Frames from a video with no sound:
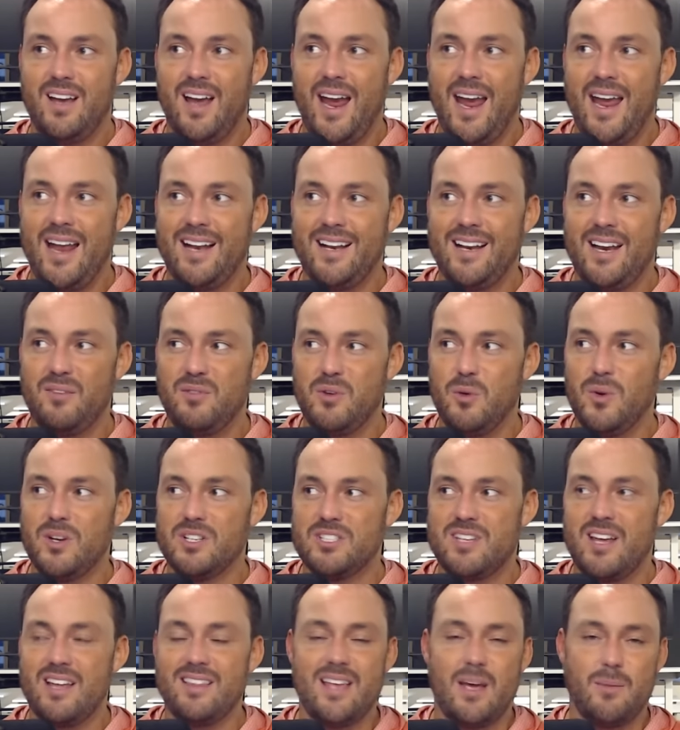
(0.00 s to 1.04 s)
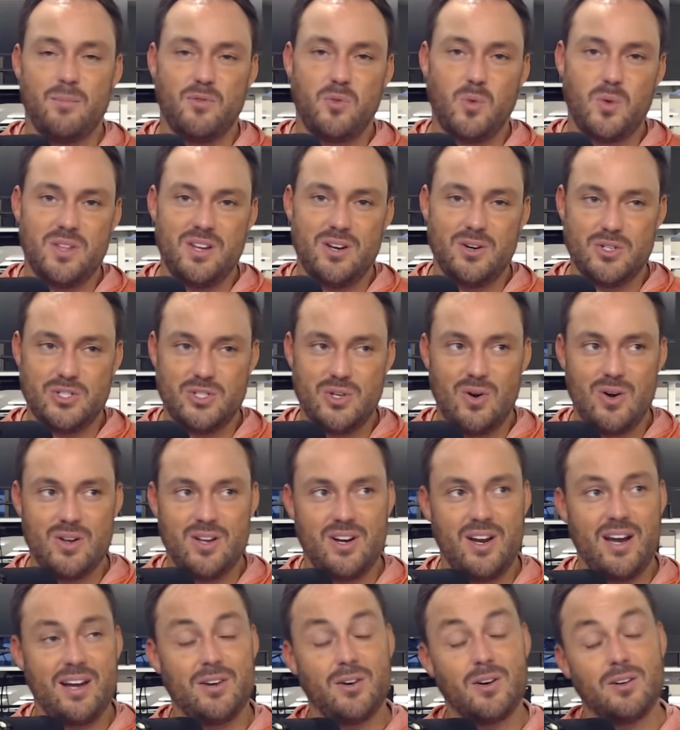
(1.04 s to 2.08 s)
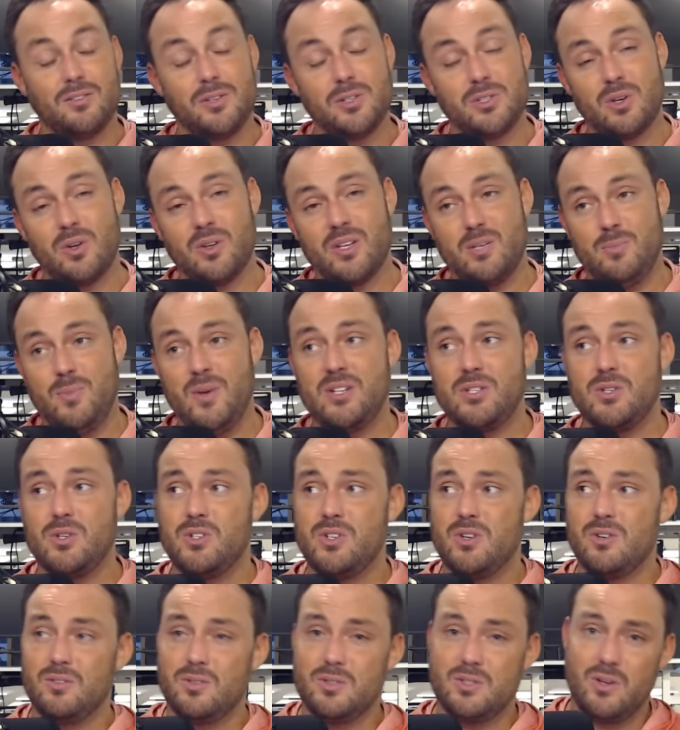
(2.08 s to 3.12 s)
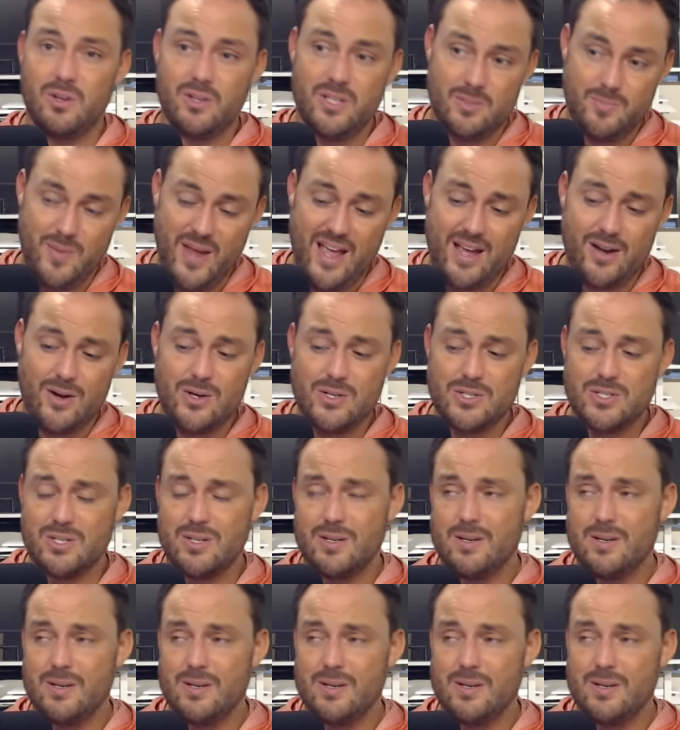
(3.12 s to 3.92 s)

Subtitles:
And if you would have said that before the year started, hey, you're going to lose all these pitchers, you're going to lose all these batters,